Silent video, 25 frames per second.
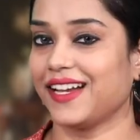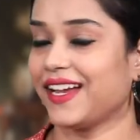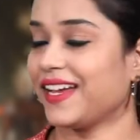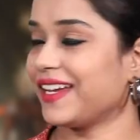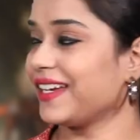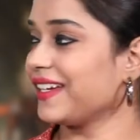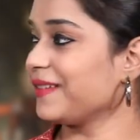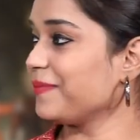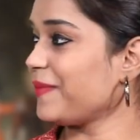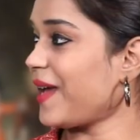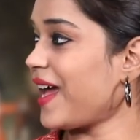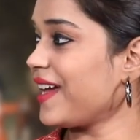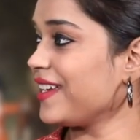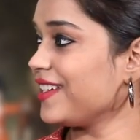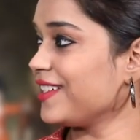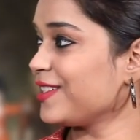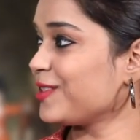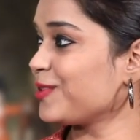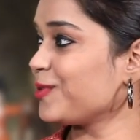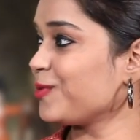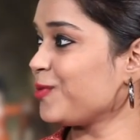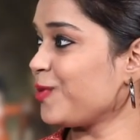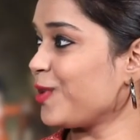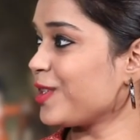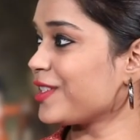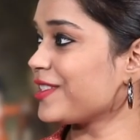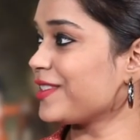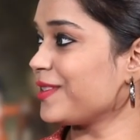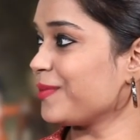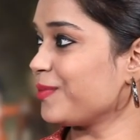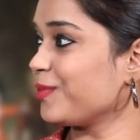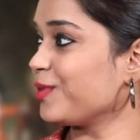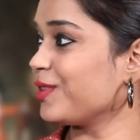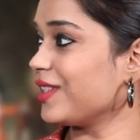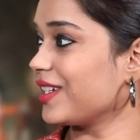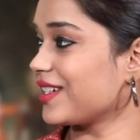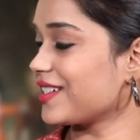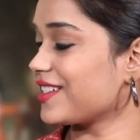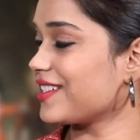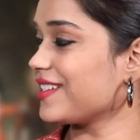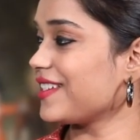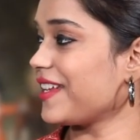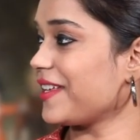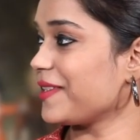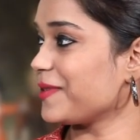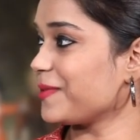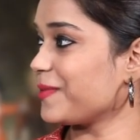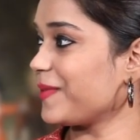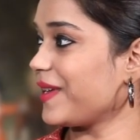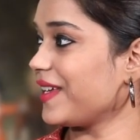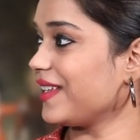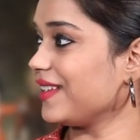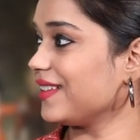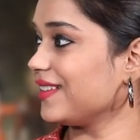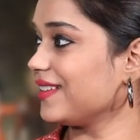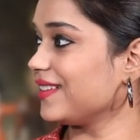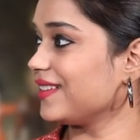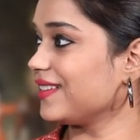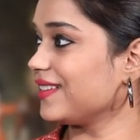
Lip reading: I managed to watch the production as well.